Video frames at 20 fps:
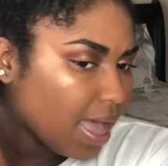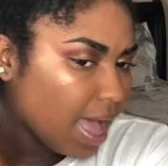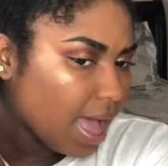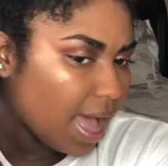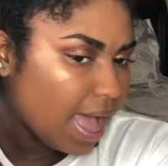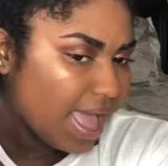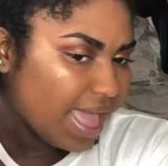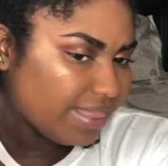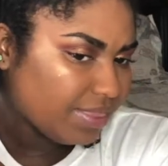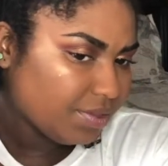
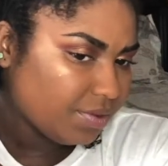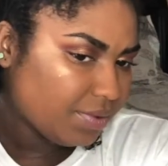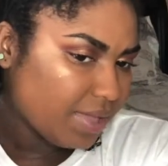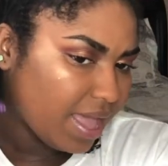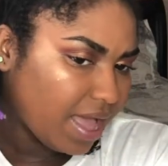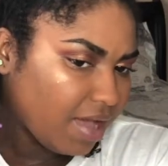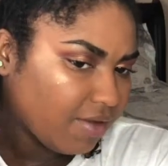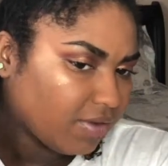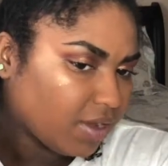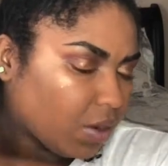I do
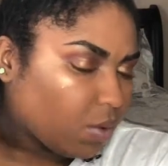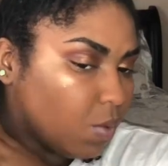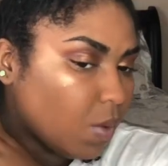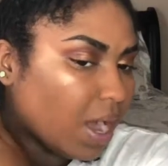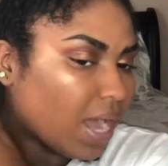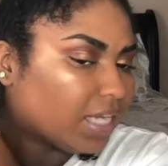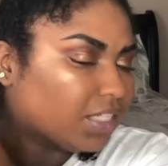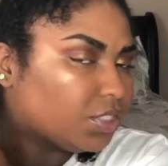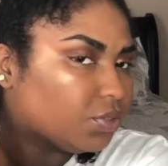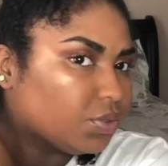have a
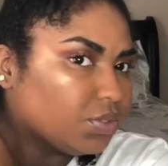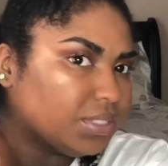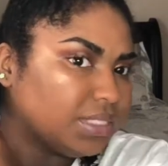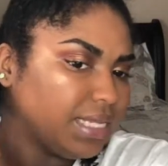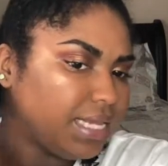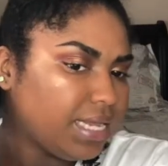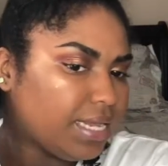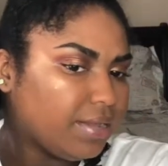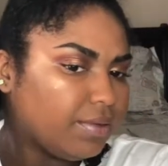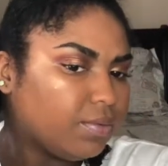wash
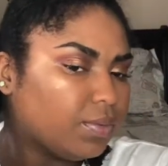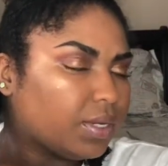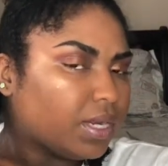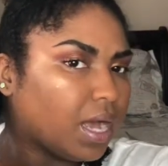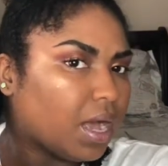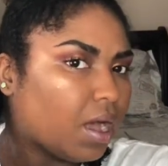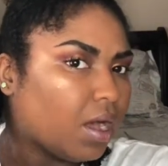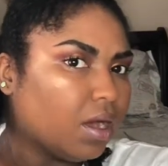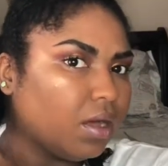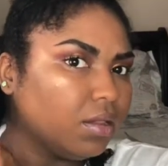routine with
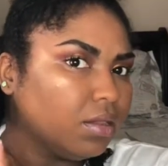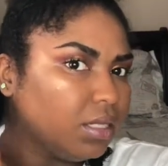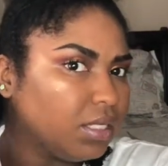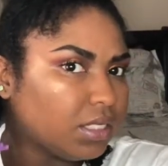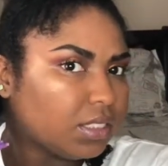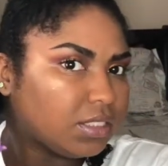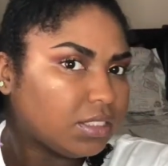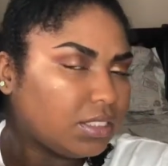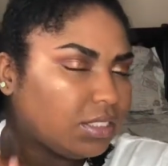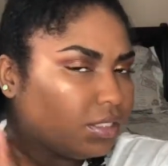all
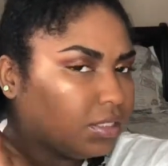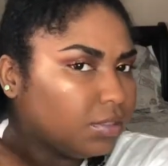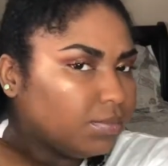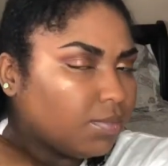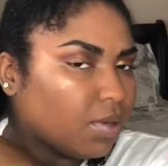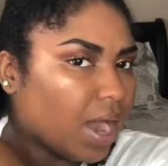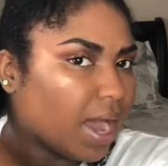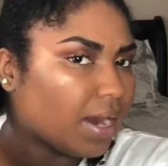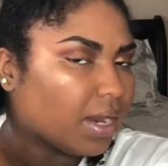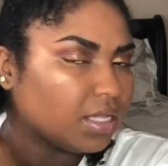the
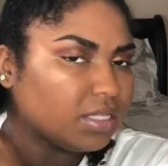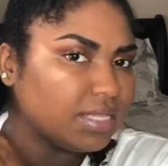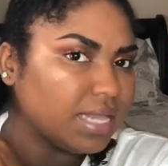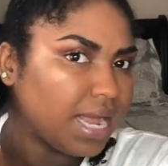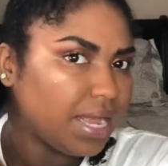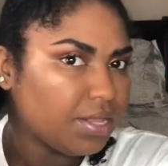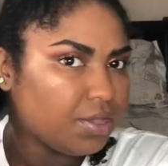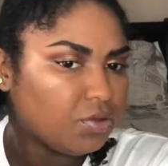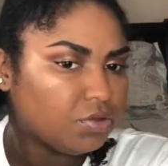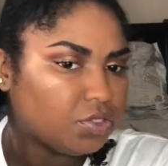products that
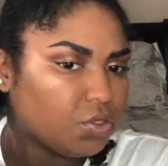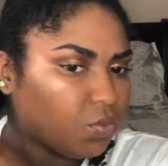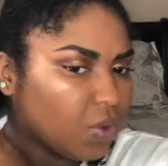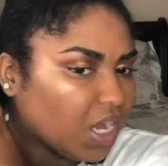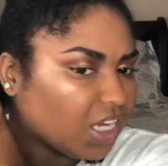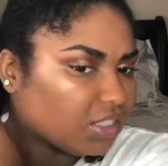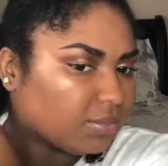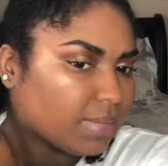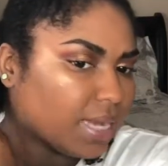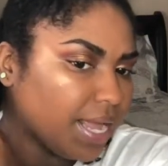I use to
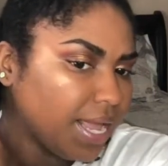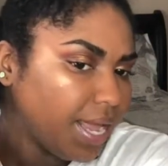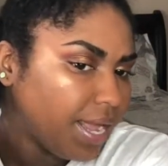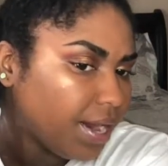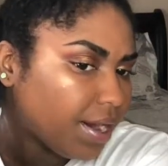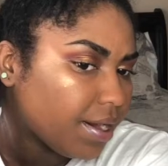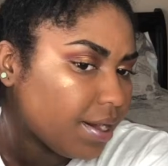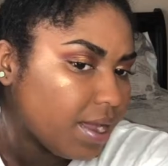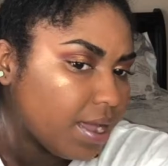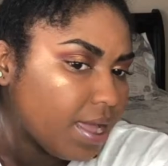wash my
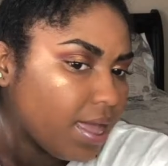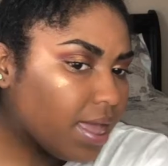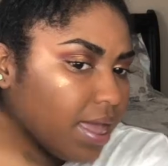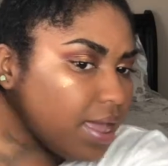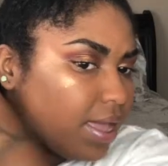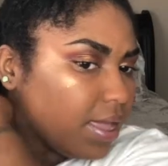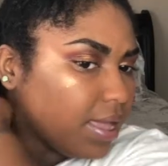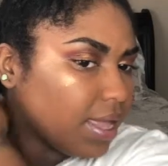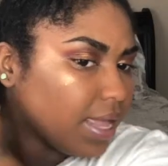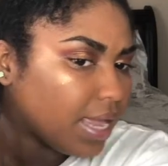hair,
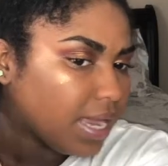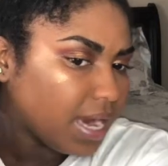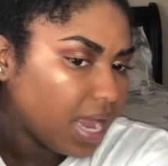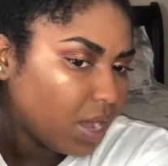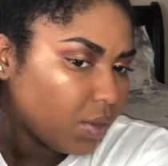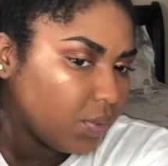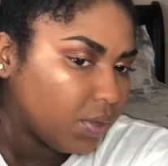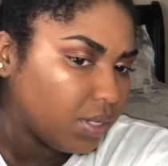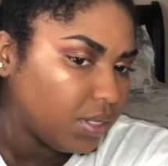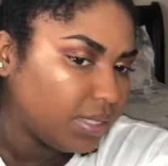and
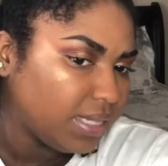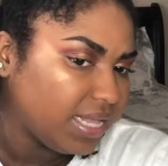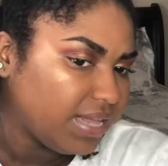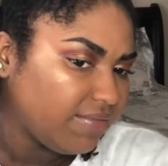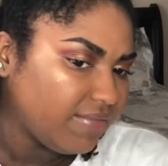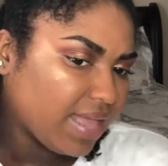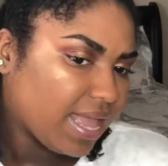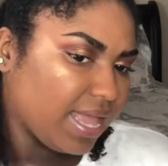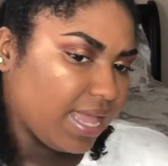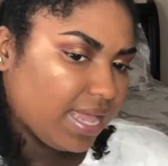I will
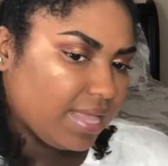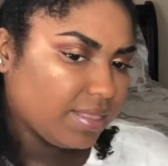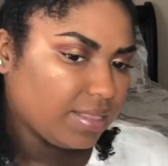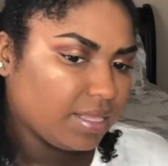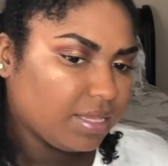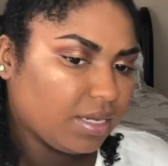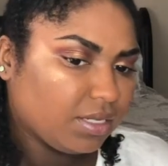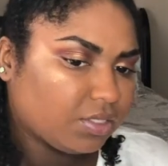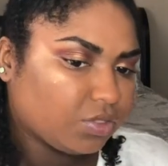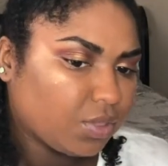leave that in
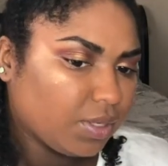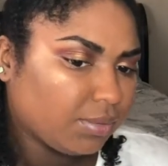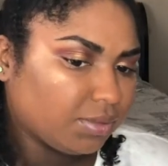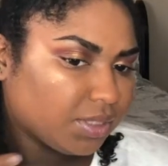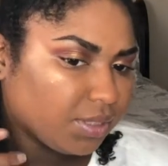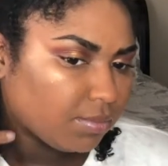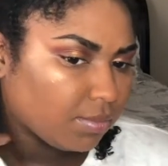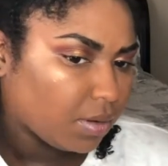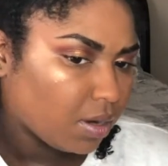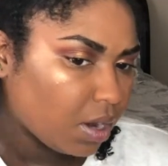the
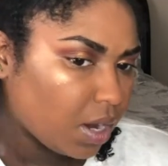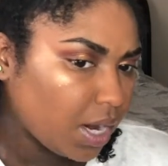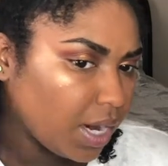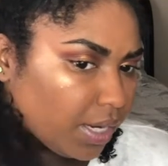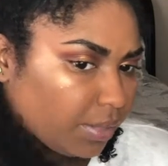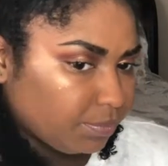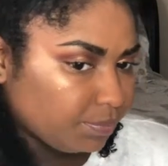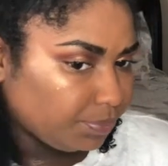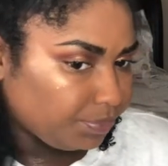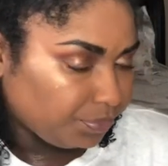description
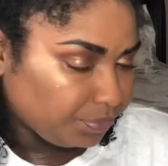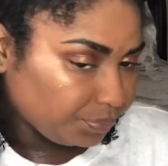bar